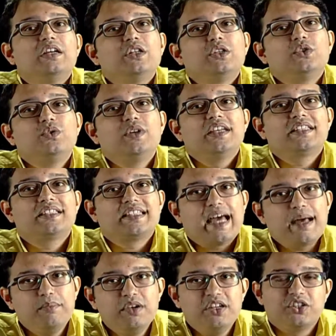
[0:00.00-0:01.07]
To
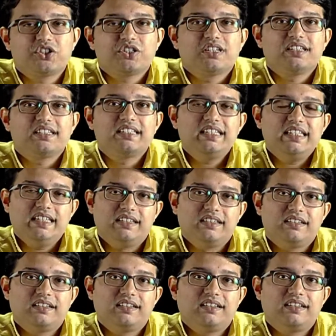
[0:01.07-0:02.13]
establish a scene,
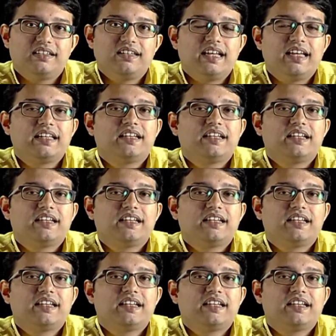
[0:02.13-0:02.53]
like